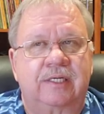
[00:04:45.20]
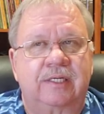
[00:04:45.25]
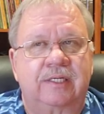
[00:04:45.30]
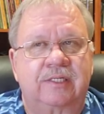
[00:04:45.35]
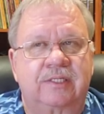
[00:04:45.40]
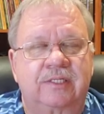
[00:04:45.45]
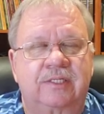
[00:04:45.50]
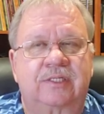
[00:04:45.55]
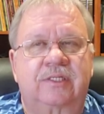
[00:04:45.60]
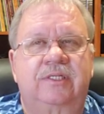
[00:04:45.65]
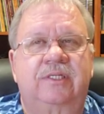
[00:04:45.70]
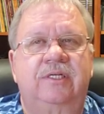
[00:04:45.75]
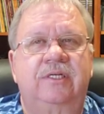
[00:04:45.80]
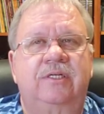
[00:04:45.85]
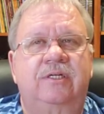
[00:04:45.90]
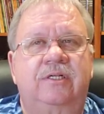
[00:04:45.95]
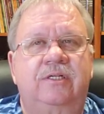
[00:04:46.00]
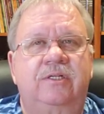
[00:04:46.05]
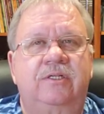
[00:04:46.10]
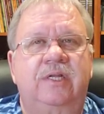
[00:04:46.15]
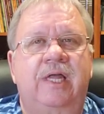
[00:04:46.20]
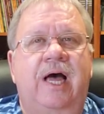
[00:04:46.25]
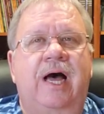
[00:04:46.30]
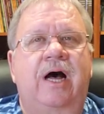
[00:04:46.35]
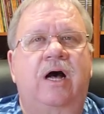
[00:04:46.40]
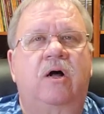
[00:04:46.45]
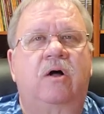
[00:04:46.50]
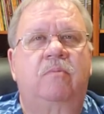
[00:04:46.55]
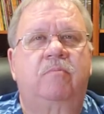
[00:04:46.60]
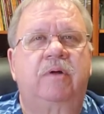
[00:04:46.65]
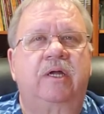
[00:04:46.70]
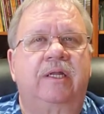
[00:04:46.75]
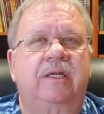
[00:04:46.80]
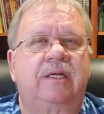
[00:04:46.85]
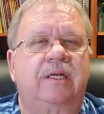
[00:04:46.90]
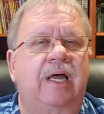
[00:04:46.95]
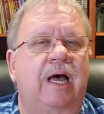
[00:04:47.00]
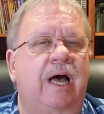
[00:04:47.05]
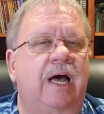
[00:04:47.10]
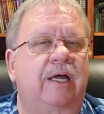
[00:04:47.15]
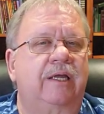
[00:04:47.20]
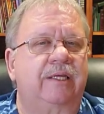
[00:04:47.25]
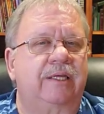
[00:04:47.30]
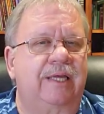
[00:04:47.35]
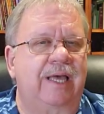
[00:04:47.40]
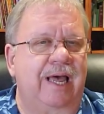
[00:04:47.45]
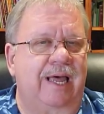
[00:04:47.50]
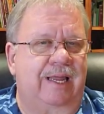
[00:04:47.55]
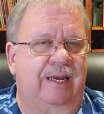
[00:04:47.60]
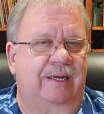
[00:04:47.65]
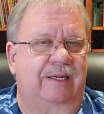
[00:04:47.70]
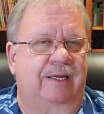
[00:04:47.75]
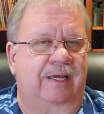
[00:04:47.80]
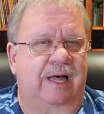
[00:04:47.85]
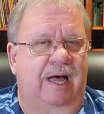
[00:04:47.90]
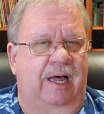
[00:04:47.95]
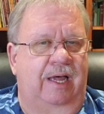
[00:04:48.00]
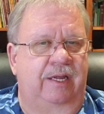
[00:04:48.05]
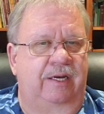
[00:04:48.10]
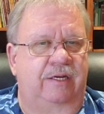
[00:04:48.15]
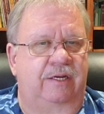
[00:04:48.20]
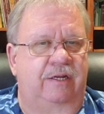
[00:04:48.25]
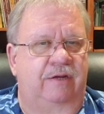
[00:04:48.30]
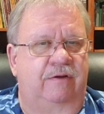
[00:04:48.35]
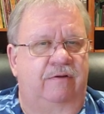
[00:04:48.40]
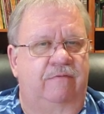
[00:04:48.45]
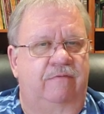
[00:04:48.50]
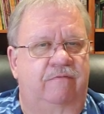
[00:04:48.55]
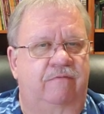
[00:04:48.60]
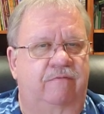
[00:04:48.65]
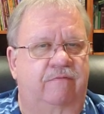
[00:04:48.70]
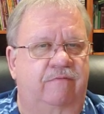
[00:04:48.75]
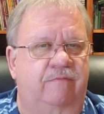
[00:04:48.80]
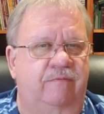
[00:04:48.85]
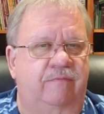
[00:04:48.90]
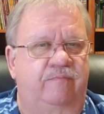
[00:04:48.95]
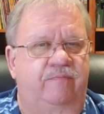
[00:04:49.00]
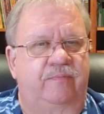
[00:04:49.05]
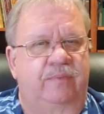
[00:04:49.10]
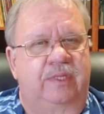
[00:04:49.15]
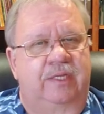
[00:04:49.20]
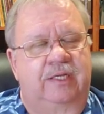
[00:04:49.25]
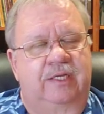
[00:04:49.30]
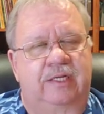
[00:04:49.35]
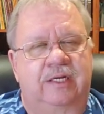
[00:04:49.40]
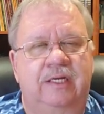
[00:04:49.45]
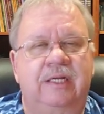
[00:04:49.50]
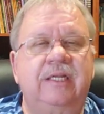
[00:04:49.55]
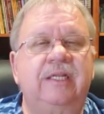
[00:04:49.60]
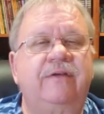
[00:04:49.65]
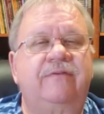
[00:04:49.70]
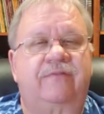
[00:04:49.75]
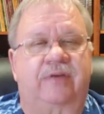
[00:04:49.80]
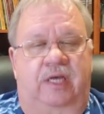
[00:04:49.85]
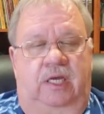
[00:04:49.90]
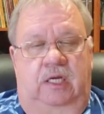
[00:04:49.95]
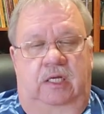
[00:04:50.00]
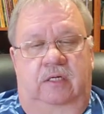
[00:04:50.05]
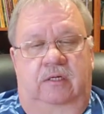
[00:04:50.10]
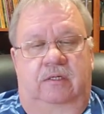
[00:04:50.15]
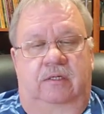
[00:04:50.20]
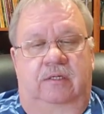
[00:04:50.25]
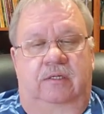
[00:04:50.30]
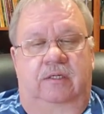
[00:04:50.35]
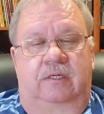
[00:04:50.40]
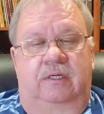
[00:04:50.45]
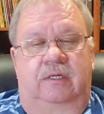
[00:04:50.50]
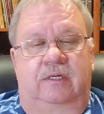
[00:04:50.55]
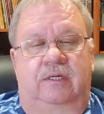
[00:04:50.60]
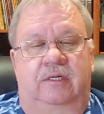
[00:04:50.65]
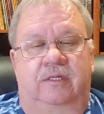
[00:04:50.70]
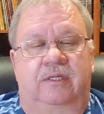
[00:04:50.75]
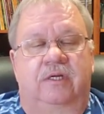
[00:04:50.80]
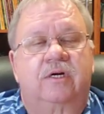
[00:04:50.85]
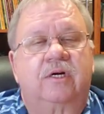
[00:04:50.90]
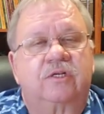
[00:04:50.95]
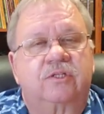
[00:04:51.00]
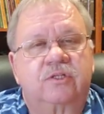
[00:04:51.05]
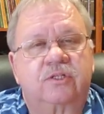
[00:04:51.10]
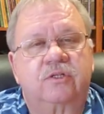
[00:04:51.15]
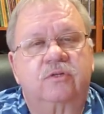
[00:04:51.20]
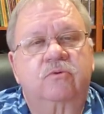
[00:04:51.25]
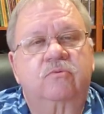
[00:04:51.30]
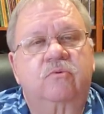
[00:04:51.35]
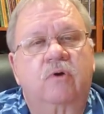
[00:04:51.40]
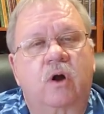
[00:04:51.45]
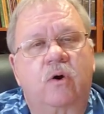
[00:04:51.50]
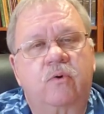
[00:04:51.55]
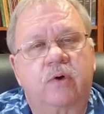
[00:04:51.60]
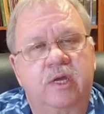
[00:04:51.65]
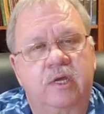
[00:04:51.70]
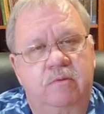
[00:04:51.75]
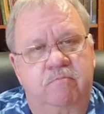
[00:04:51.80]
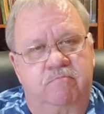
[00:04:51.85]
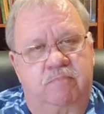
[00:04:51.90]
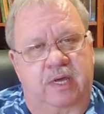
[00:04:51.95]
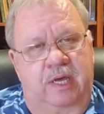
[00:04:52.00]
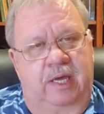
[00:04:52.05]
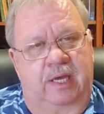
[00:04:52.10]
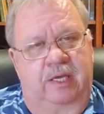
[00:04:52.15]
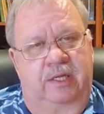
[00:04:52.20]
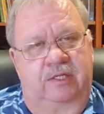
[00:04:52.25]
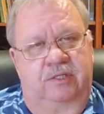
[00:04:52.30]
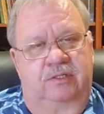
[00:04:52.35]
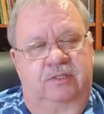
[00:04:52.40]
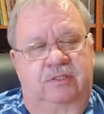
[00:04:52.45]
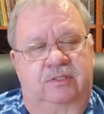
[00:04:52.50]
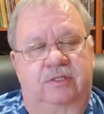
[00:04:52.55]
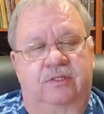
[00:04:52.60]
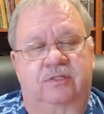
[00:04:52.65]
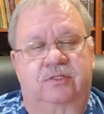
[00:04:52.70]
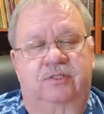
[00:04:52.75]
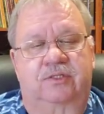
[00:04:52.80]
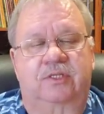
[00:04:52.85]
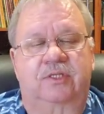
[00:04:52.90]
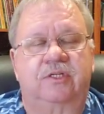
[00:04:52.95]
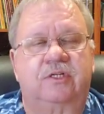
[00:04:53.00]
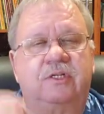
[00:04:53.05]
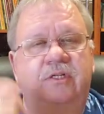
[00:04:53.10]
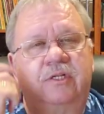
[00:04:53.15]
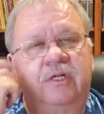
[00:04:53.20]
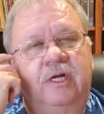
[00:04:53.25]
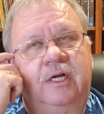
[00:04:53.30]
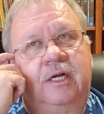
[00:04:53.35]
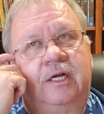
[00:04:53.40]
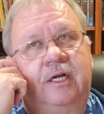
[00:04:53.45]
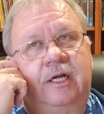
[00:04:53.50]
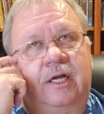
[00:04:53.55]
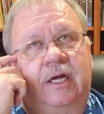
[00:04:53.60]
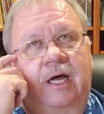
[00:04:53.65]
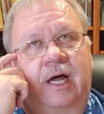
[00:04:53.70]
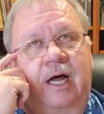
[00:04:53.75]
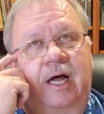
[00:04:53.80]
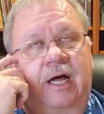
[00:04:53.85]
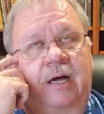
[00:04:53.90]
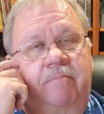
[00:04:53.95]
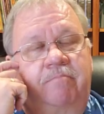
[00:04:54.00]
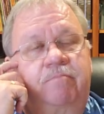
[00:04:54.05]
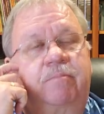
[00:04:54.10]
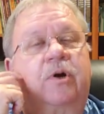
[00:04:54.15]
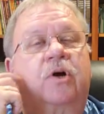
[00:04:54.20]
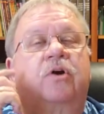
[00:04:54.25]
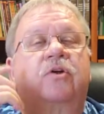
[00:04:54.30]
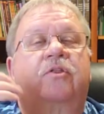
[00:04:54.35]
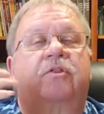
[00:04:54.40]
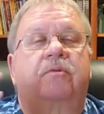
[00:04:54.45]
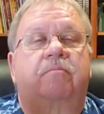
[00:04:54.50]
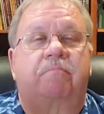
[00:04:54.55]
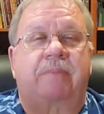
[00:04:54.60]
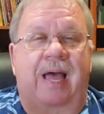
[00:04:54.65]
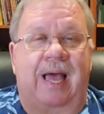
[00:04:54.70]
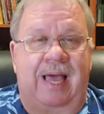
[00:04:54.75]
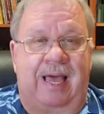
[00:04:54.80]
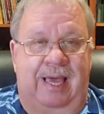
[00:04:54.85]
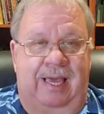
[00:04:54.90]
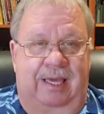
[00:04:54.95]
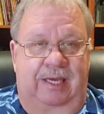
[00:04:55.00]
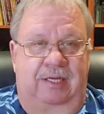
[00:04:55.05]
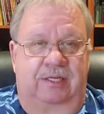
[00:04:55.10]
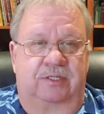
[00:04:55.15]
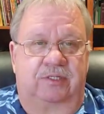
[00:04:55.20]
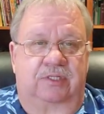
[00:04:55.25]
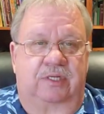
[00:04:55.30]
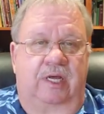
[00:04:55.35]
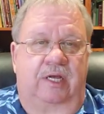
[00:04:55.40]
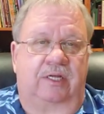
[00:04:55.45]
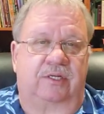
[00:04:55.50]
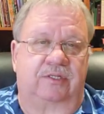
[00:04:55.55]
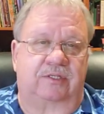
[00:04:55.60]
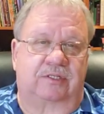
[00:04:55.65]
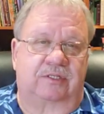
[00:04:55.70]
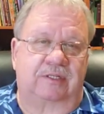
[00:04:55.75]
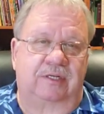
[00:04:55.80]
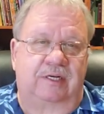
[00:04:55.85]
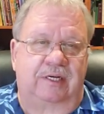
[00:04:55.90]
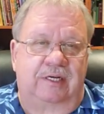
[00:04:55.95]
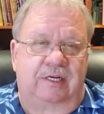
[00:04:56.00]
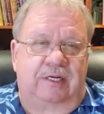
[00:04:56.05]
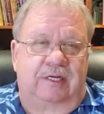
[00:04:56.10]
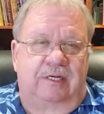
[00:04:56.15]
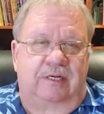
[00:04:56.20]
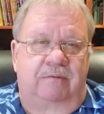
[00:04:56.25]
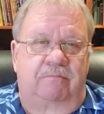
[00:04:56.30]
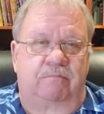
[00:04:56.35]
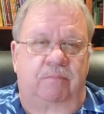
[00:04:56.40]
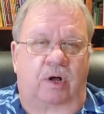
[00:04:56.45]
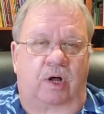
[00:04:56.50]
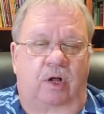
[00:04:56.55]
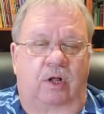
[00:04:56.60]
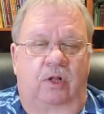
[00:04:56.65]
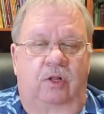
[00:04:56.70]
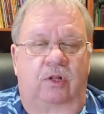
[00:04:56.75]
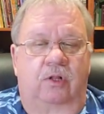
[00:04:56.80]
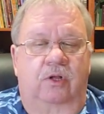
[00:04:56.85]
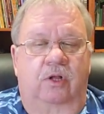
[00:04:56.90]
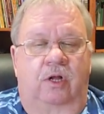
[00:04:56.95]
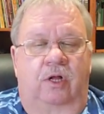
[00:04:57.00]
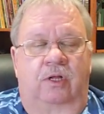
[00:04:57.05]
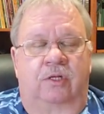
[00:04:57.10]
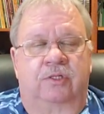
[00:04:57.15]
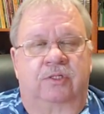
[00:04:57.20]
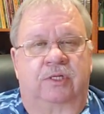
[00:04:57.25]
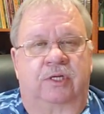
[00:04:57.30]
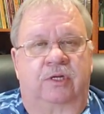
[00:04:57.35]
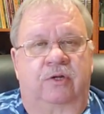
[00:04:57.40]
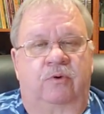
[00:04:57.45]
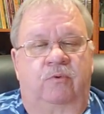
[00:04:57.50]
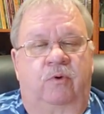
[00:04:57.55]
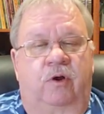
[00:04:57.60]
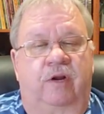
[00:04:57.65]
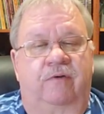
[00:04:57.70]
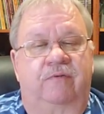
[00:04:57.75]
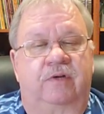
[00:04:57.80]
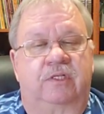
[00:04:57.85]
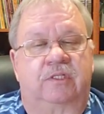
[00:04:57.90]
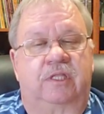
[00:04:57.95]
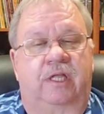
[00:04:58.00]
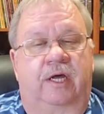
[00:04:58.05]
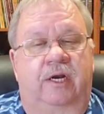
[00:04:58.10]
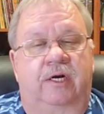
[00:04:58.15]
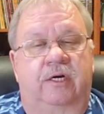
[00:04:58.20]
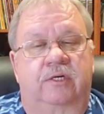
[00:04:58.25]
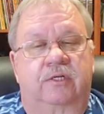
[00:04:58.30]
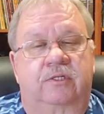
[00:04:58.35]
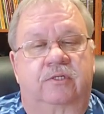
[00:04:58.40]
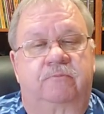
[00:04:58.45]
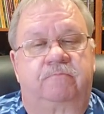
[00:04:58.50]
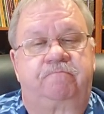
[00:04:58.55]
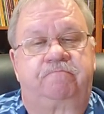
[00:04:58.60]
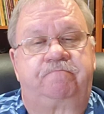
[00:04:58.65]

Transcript: still now but not yet kind of living. There are still growing pains. There's still birth pangs, as Paul calls it in one of his letters.